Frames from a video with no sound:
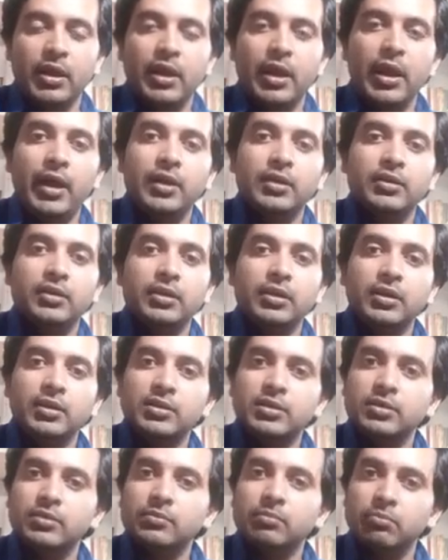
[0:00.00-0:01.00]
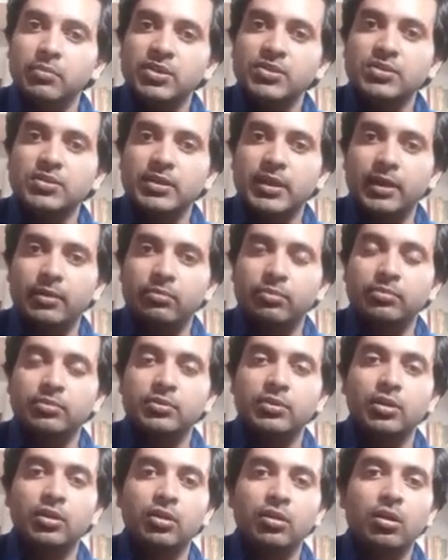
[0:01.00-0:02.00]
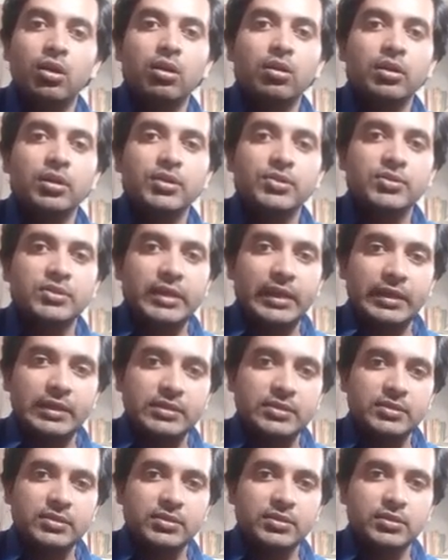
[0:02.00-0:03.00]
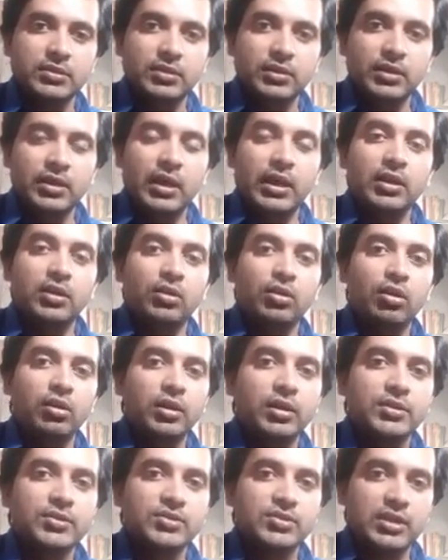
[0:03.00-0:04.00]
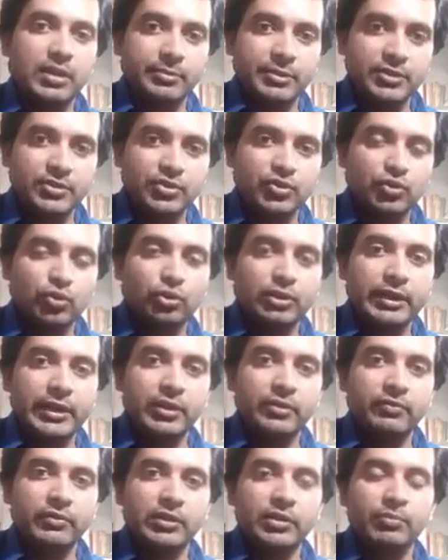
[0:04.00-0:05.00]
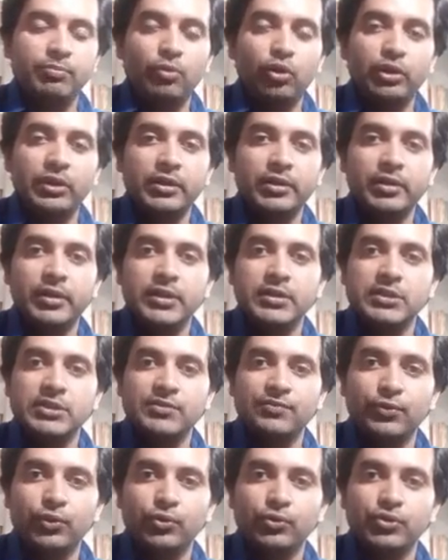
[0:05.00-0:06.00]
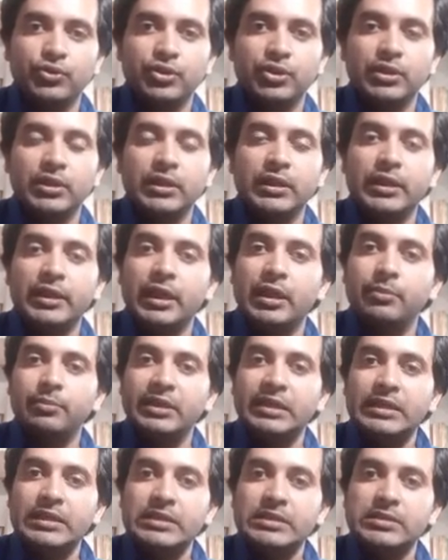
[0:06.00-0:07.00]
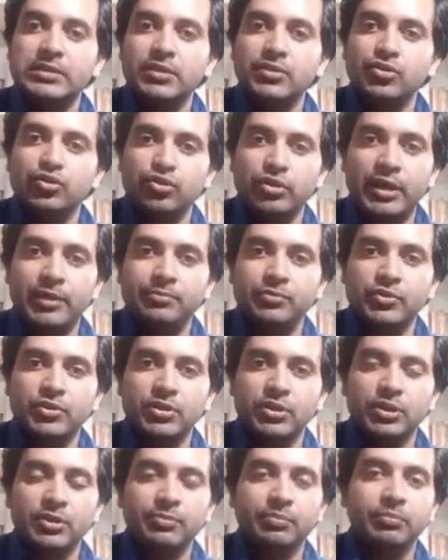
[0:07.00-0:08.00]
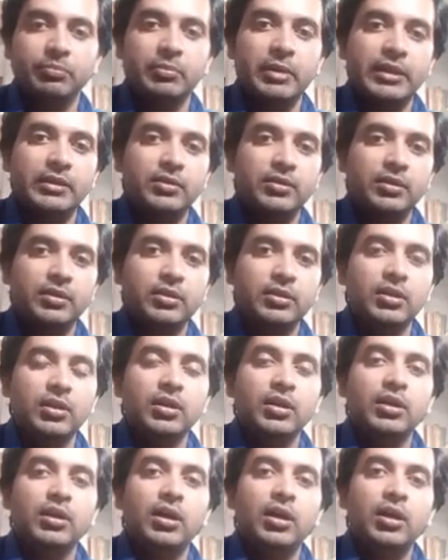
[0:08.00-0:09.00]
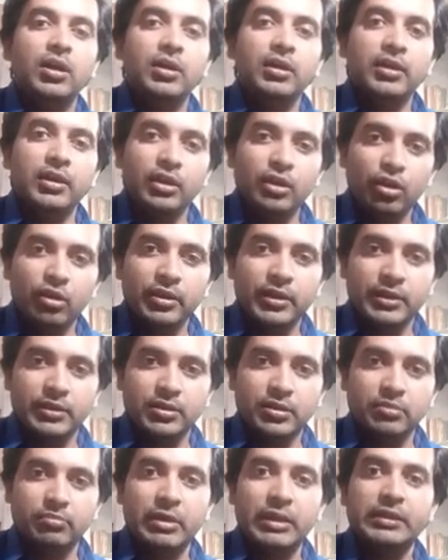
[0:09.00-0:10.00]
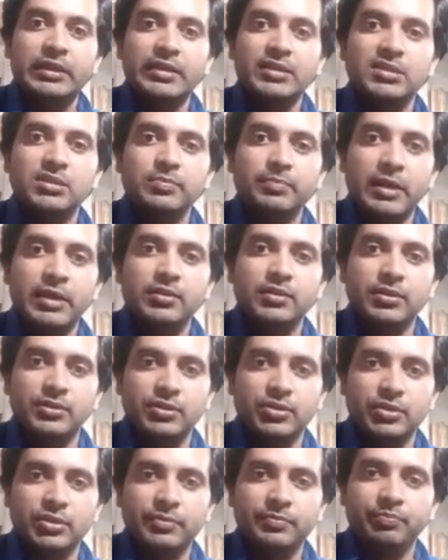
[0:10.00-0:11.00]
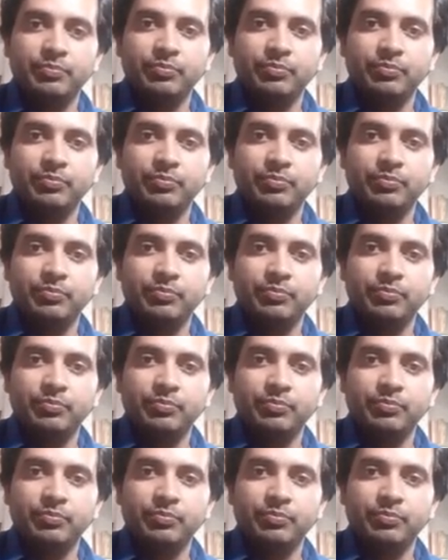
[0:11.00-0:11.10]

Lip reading: And it must have the longer styles and longer stamens so that when the pollen grains float can be easily trapped by the elongated, by the expanded